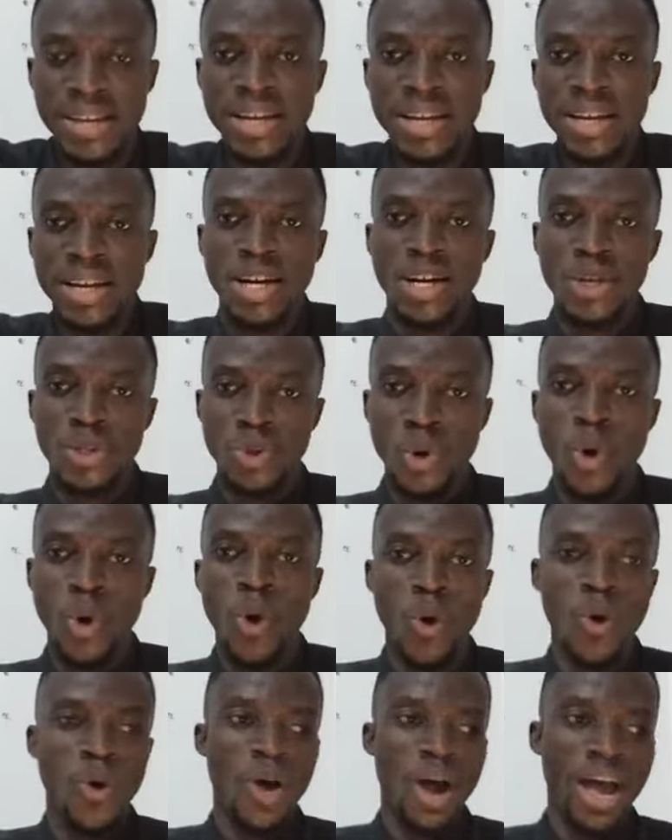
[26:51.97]

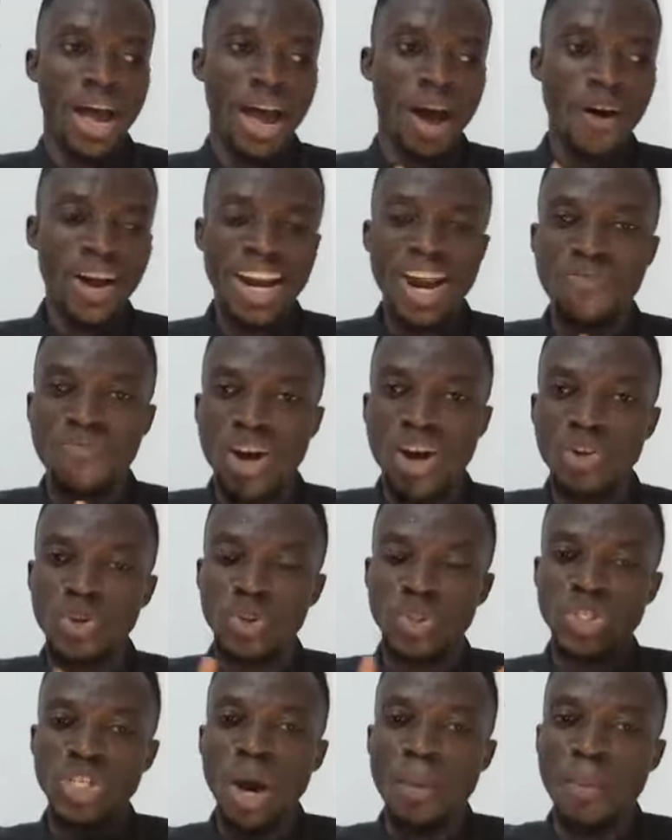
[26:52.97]
So, whenever you
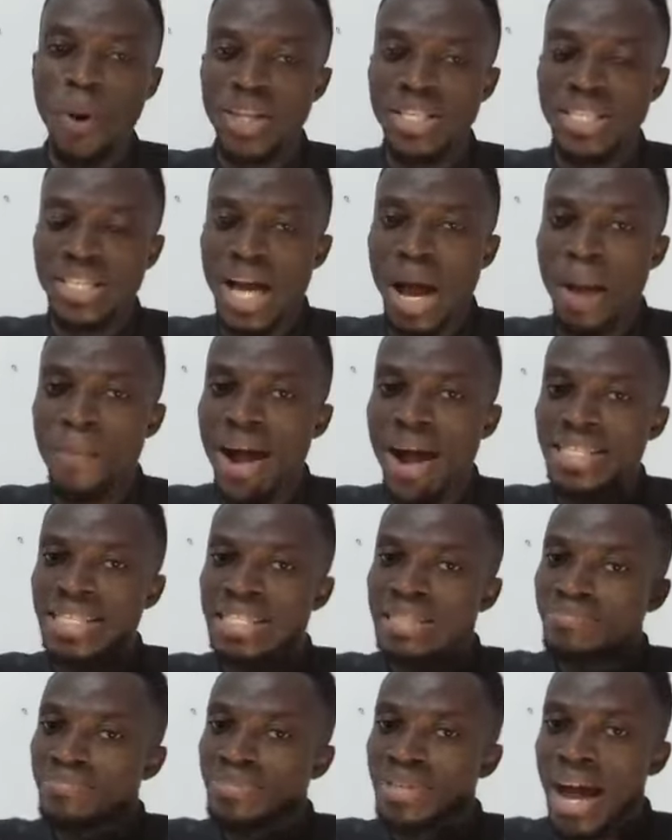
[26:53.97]
see a political party
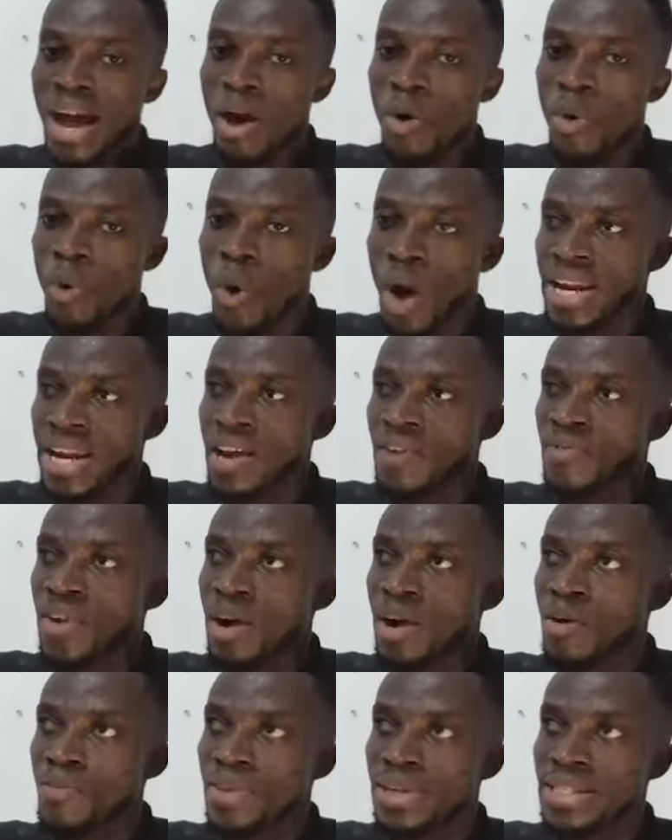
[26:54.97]
be,
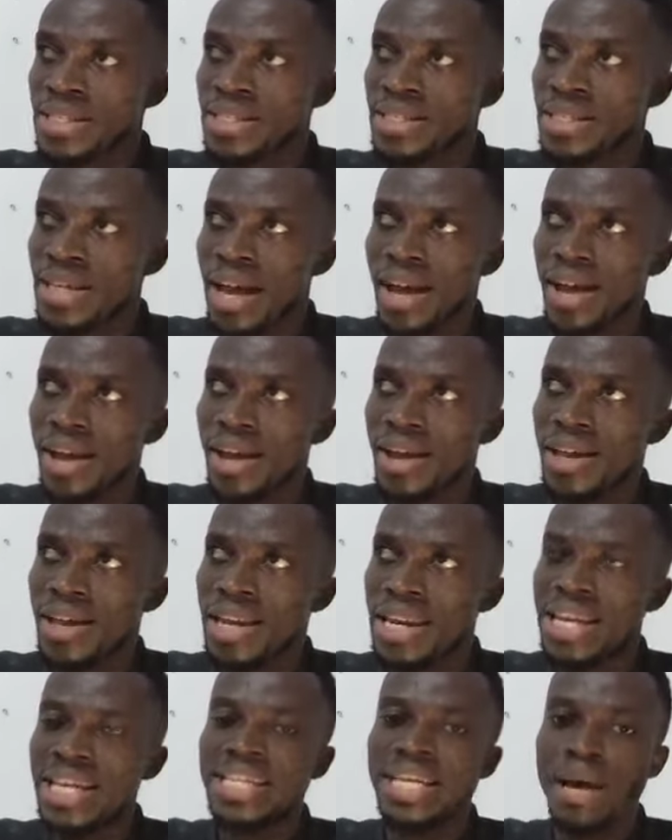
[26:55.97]
whenever you see a
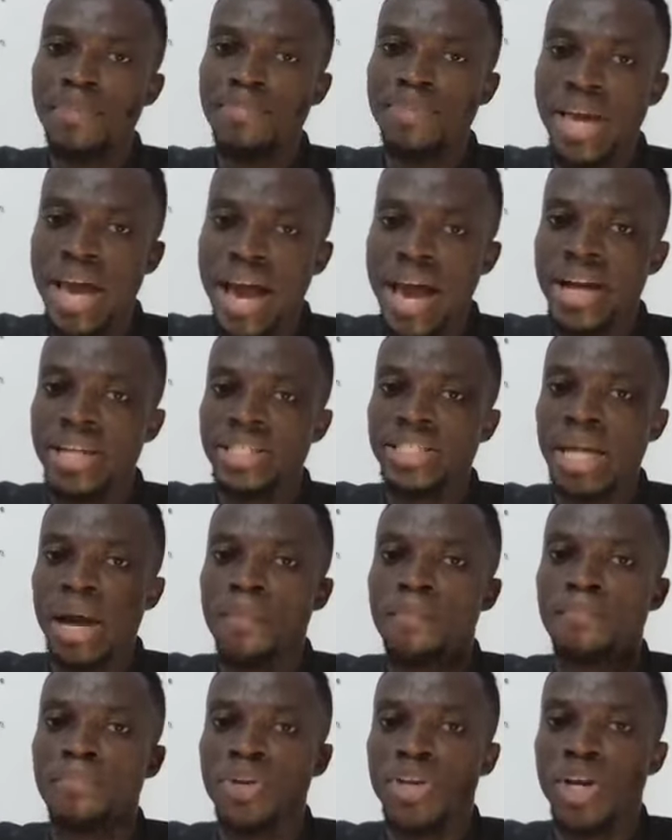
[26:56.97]
leader be a
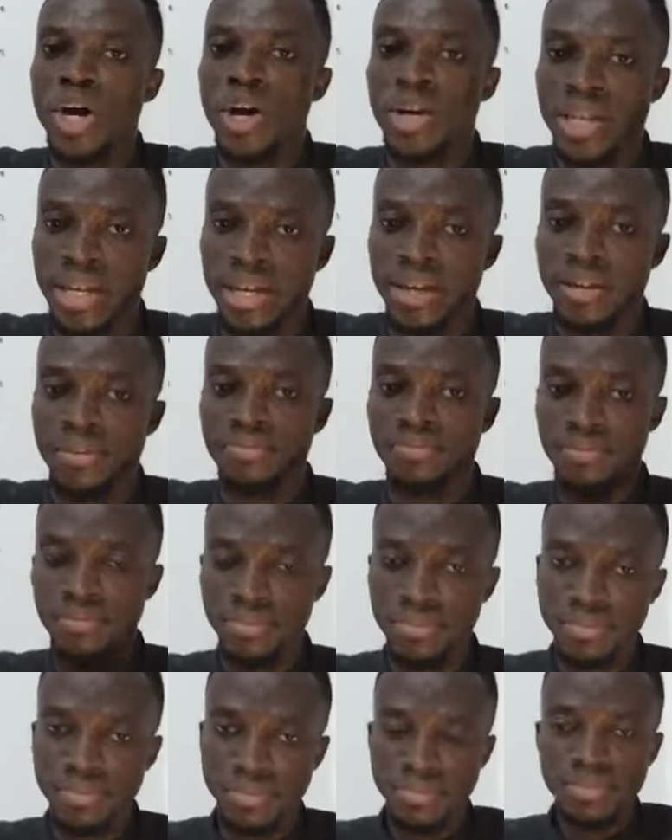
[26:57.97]
champion,
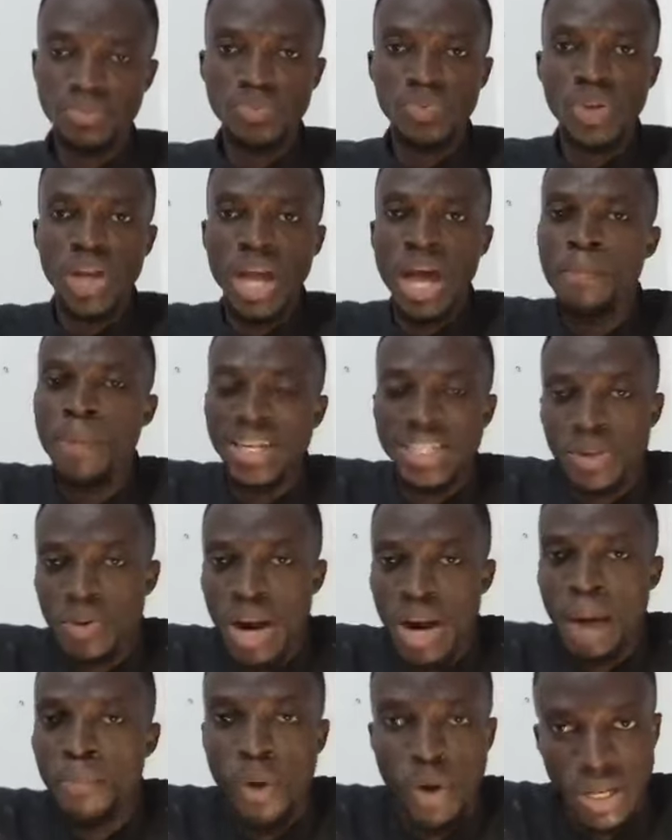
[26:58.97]
a particular
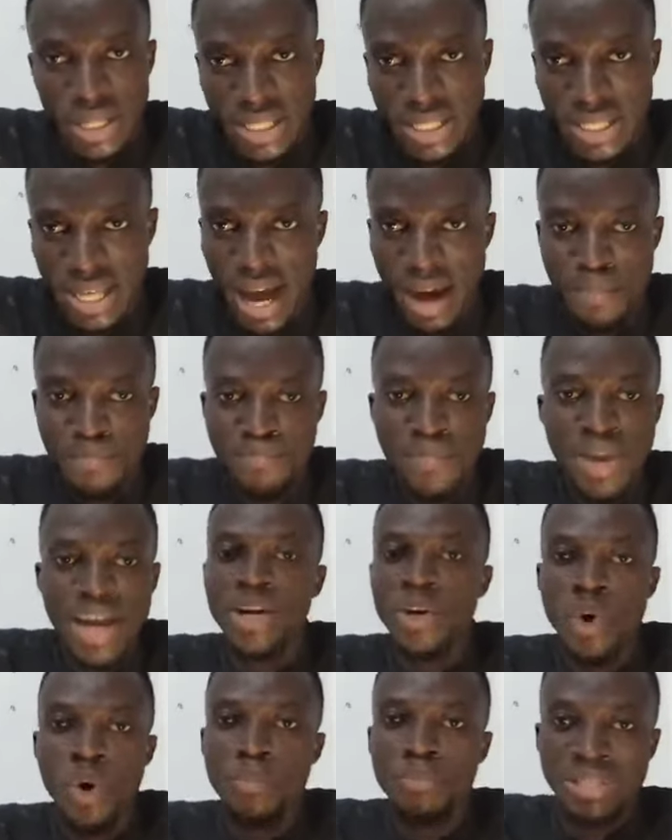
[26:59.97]
policy, make
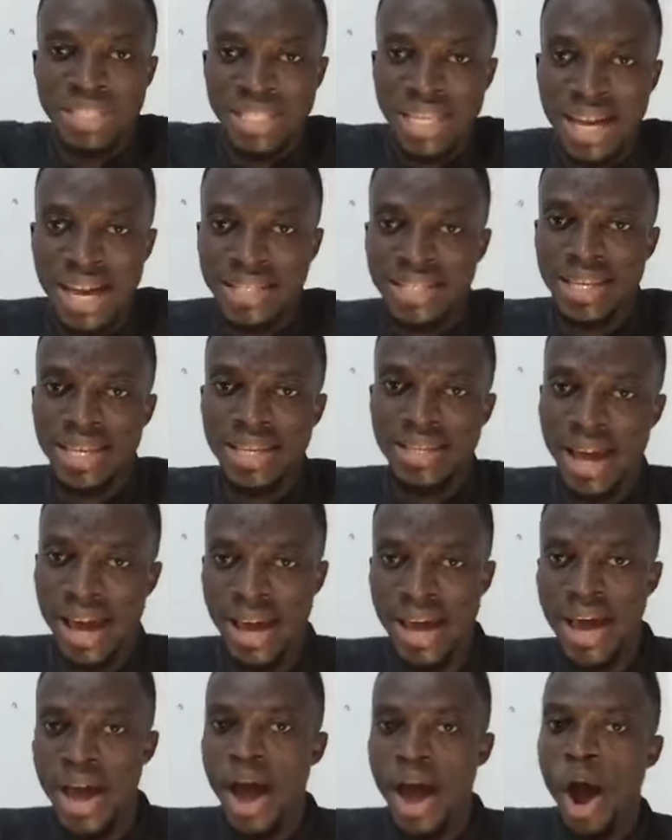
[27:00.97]
no mistake and say,
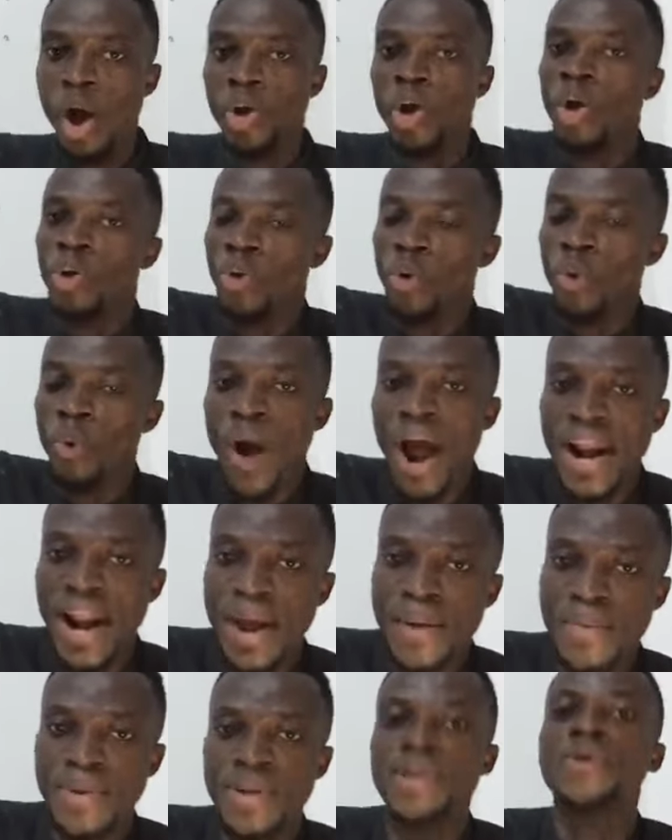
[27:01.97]

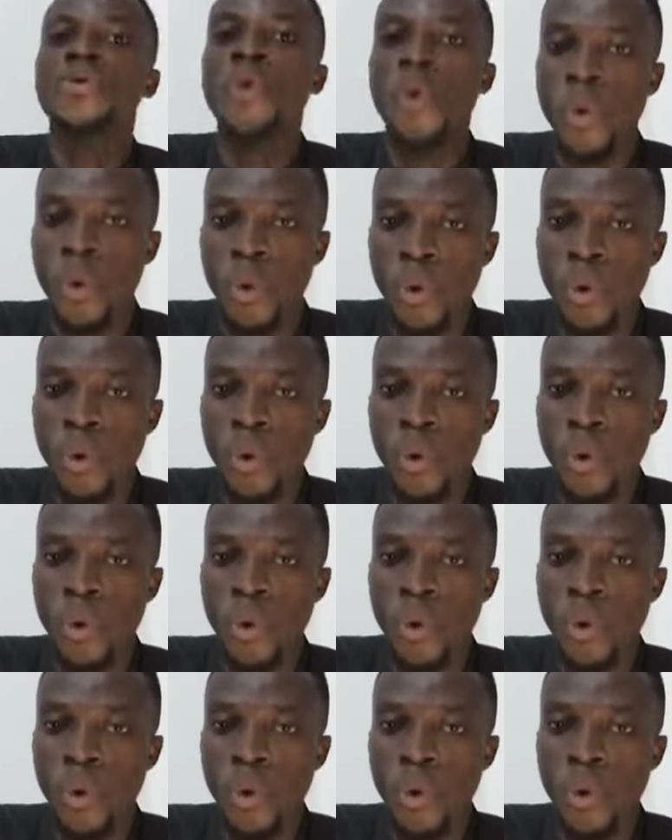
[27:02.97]
no.